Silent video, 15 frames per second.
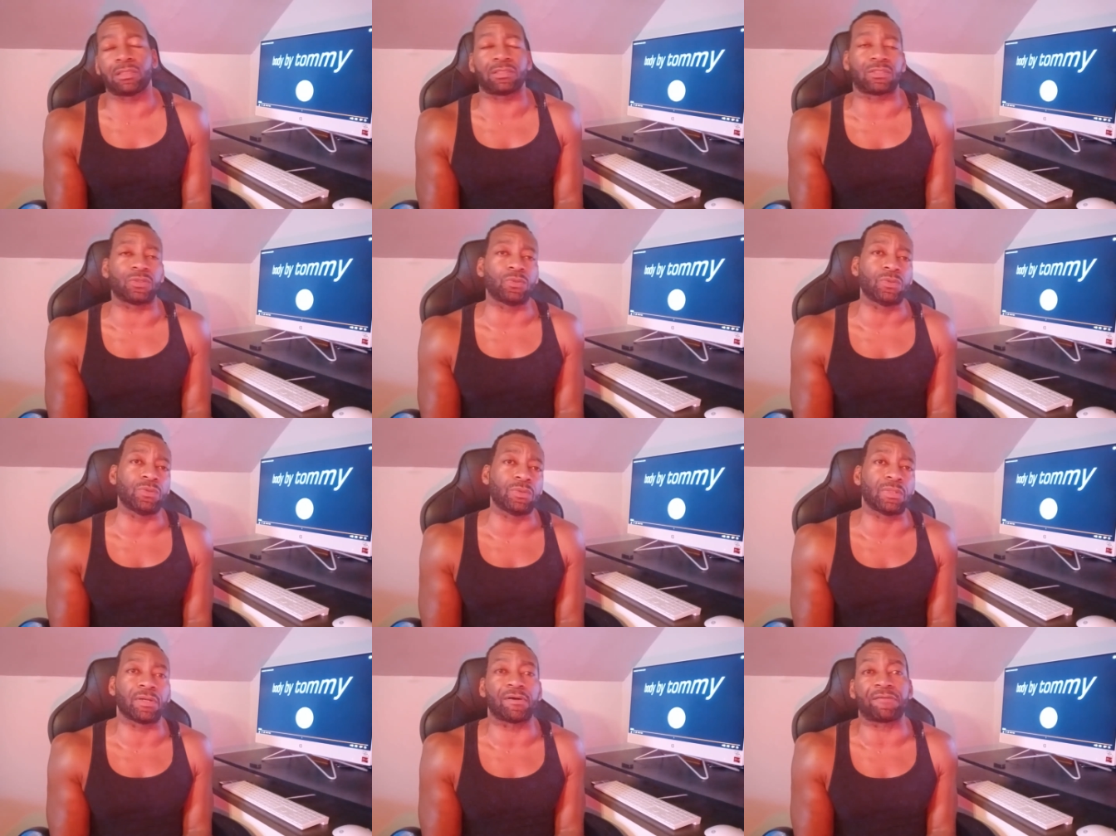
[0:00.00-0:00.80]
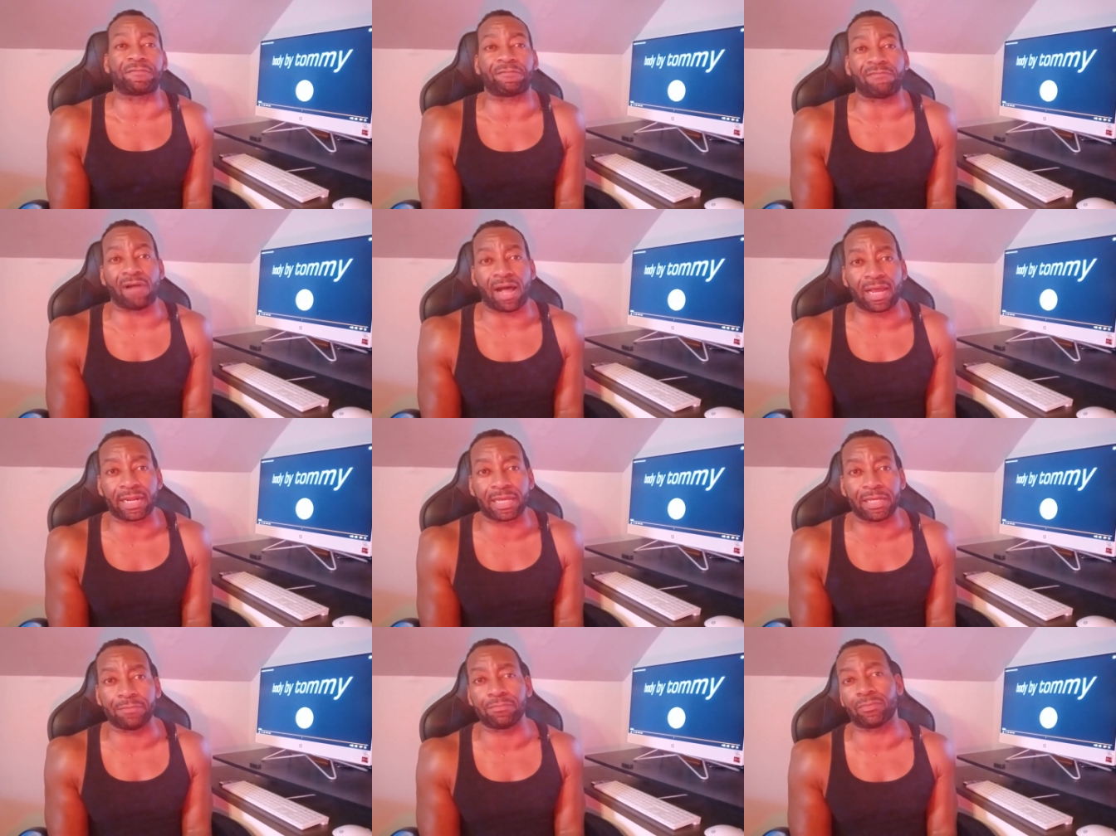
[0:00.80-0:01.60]
do a
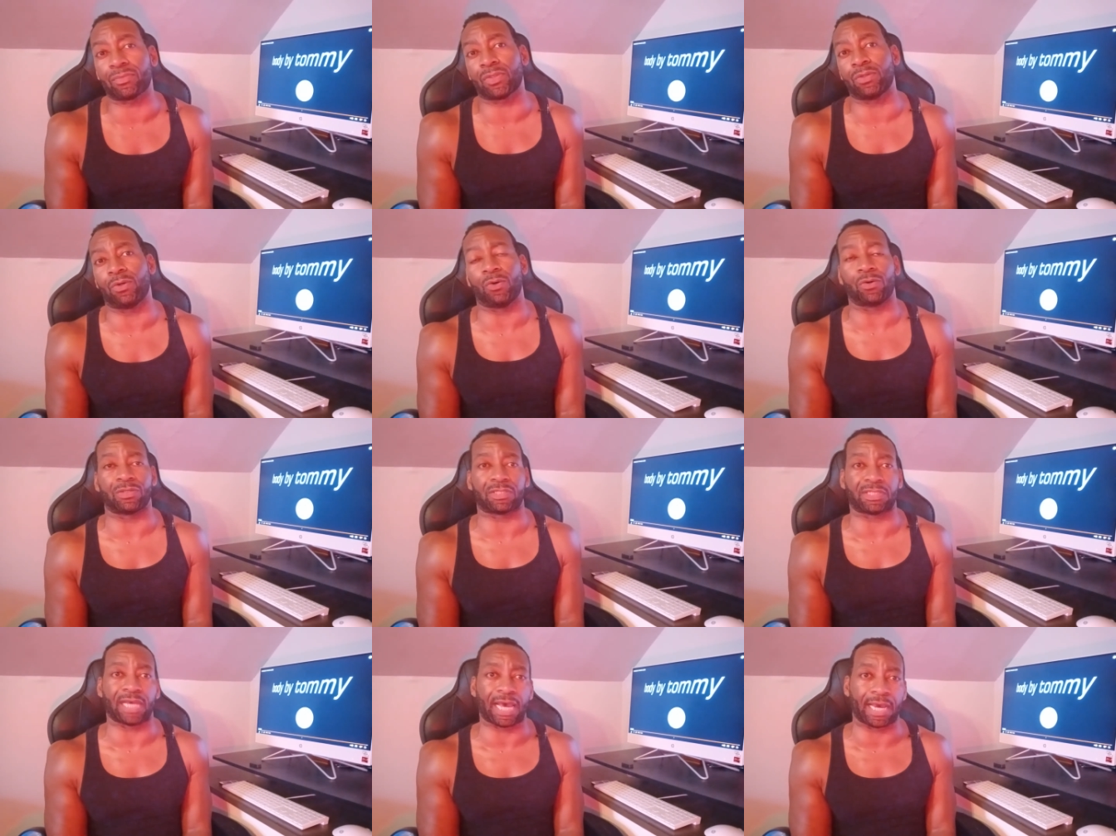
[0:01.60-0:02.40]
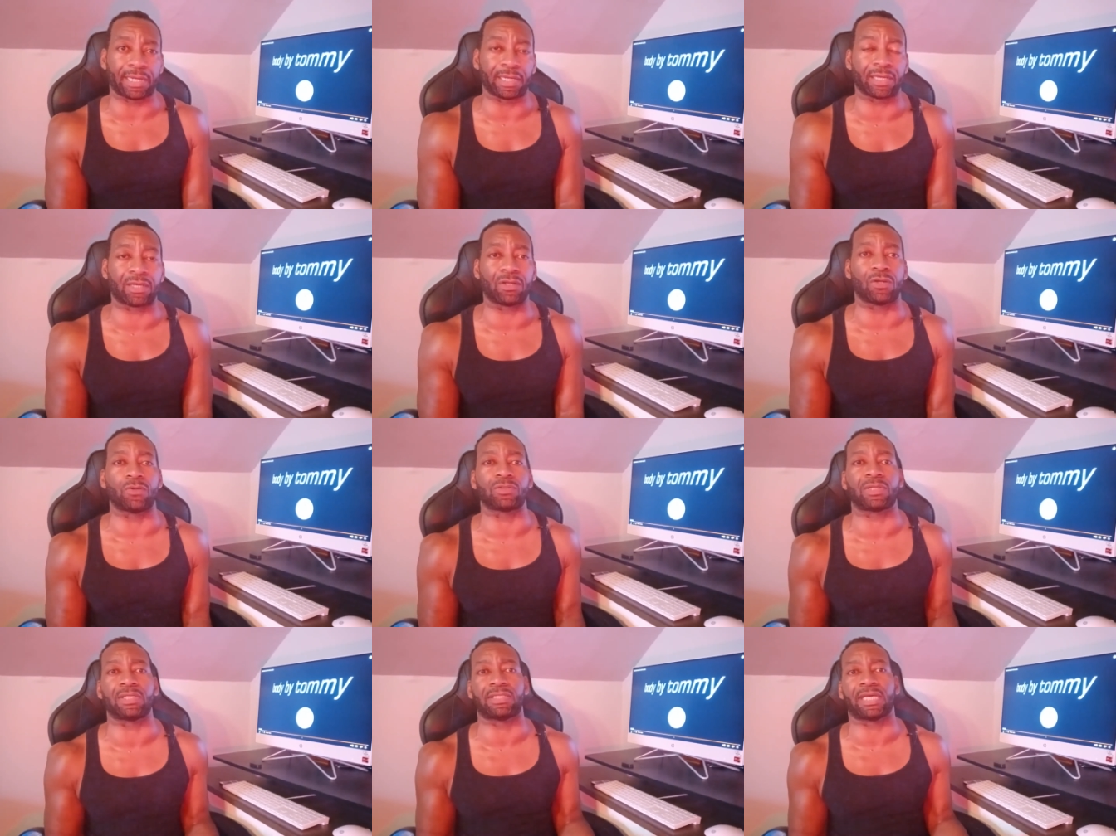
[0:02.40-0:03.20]
Friday or a Saturday, because
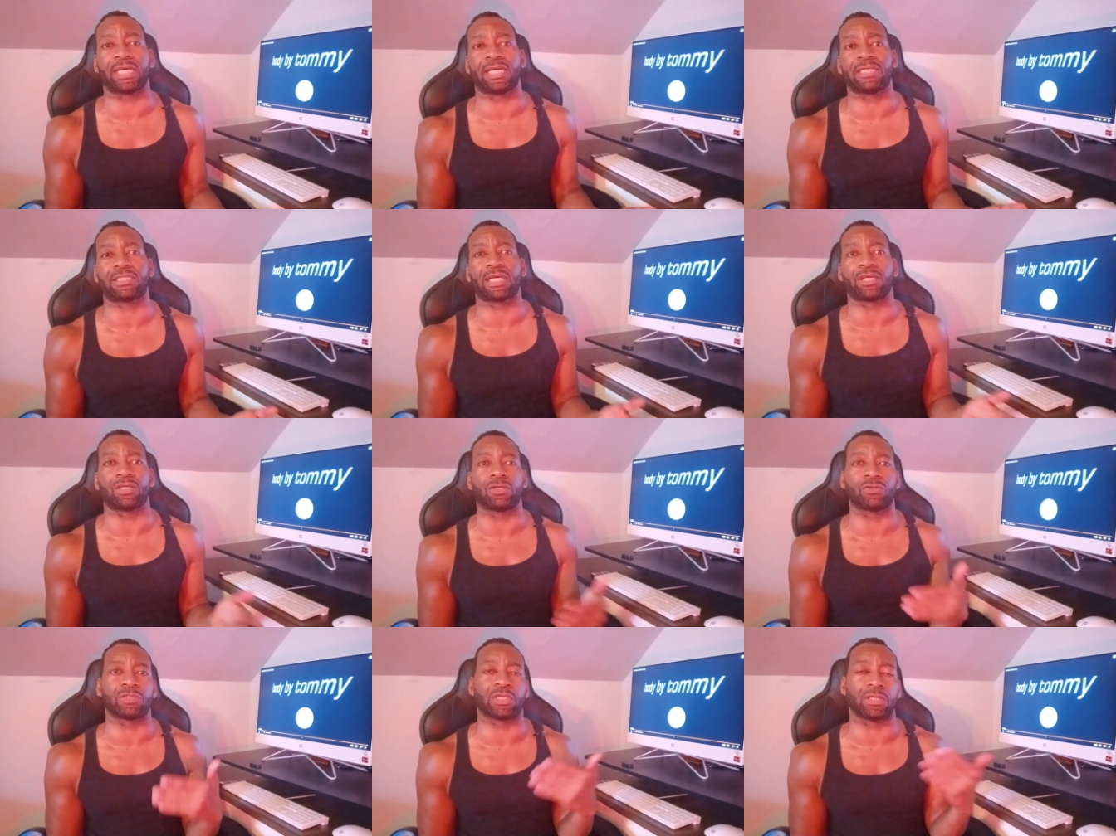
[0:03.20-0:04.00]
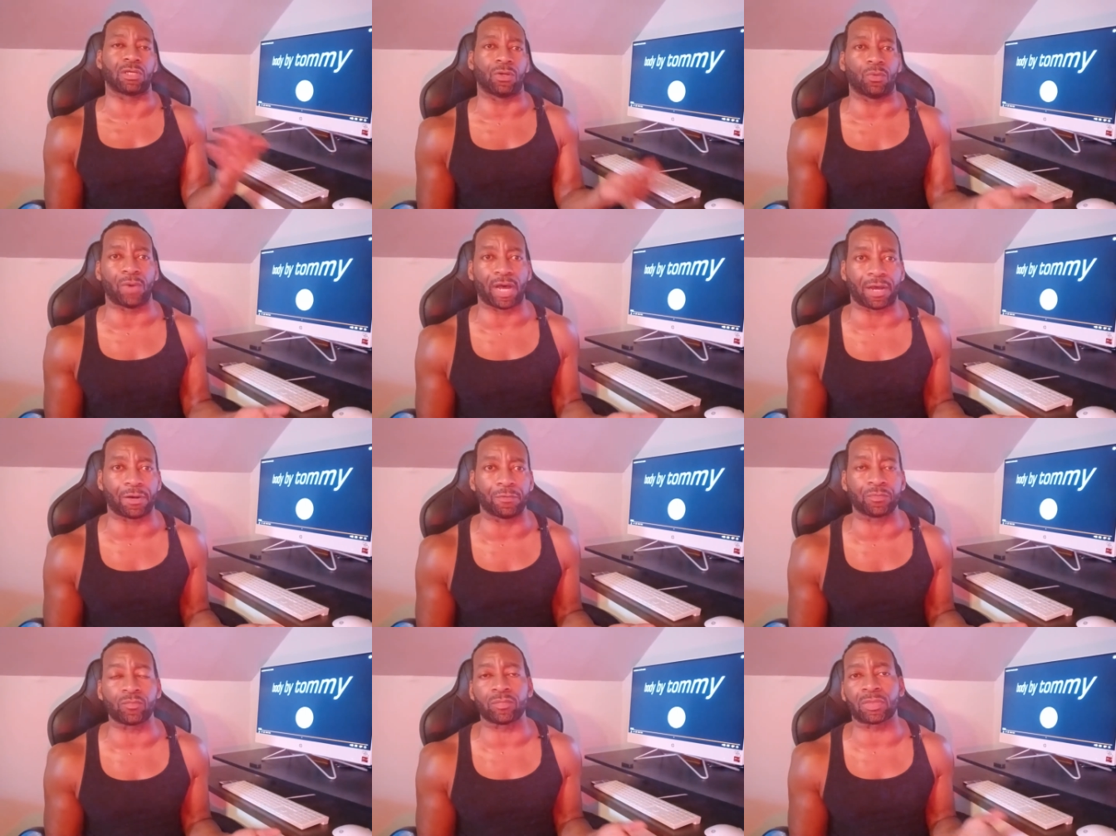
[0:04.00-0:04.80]
those are the days that you usually go
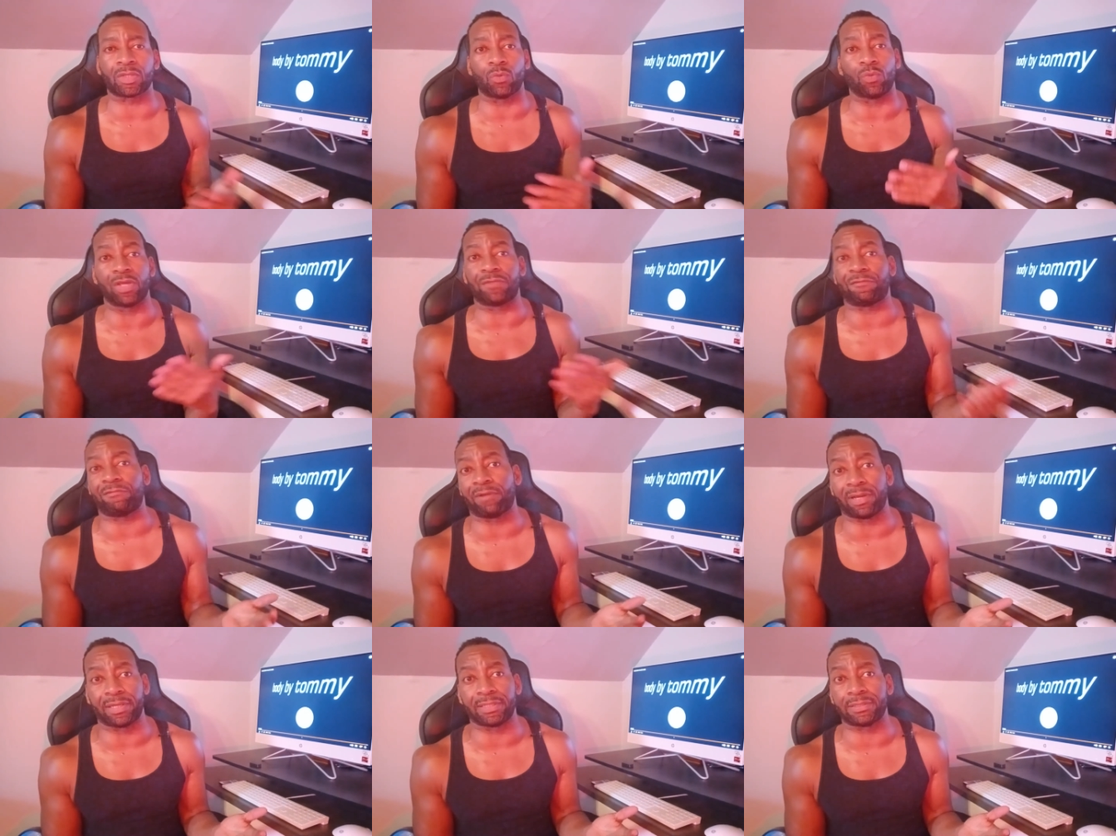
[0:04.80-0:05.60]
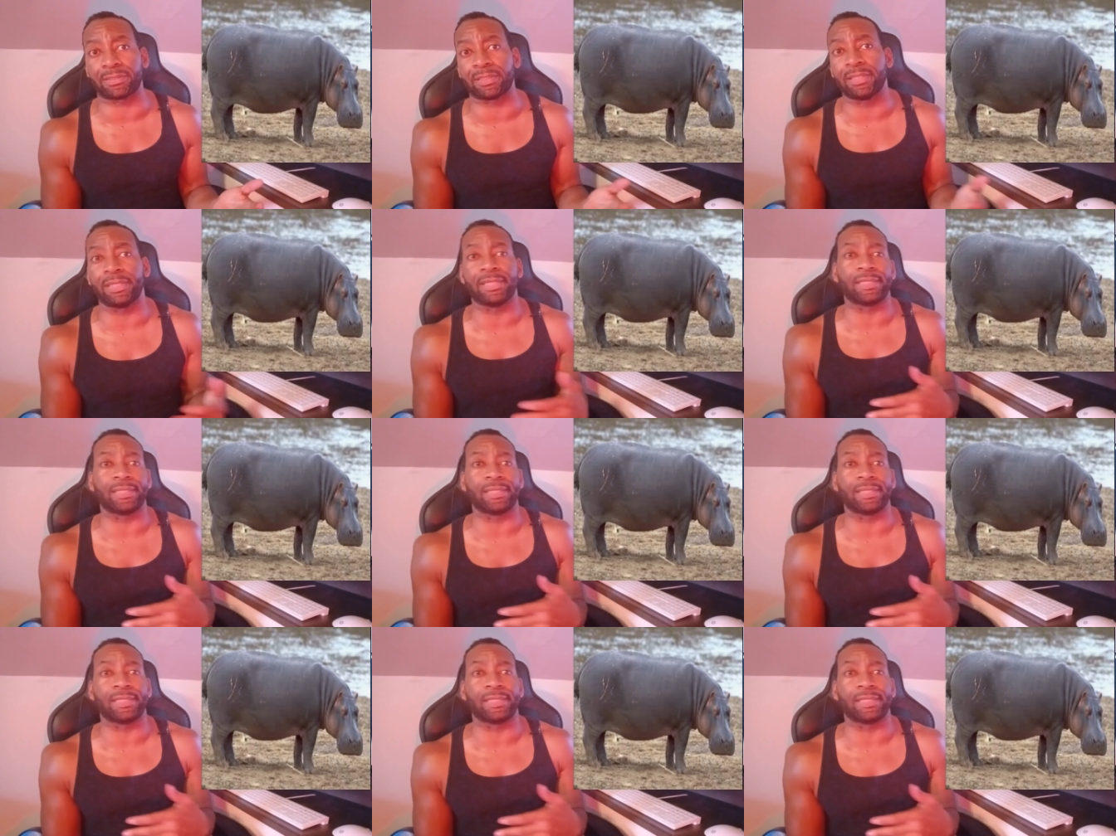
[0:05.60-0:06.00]
out with friends.